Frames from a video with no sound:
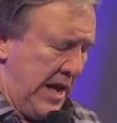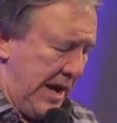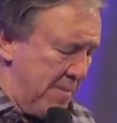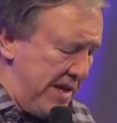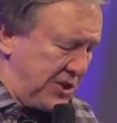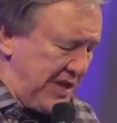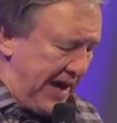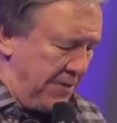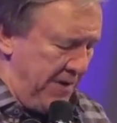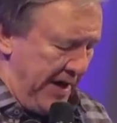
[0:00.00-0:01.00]
And amidst
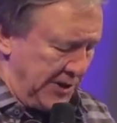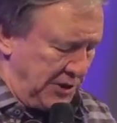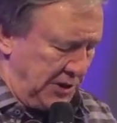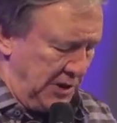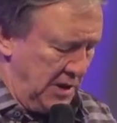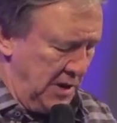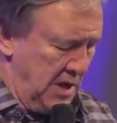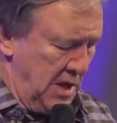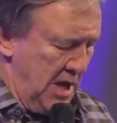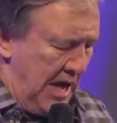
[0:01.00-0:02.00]
that offense,
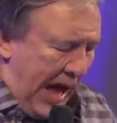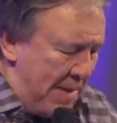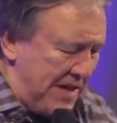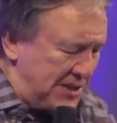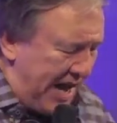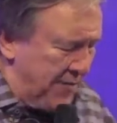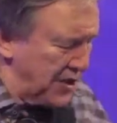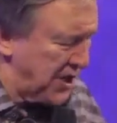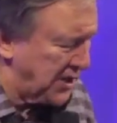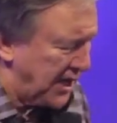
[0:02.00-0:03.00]
I miss
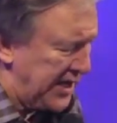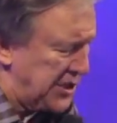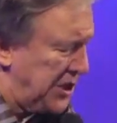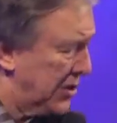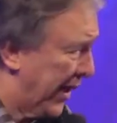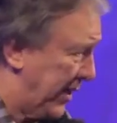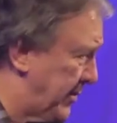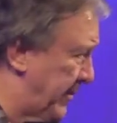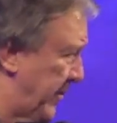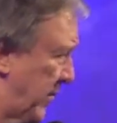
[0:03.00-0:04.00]
everything that He's doing.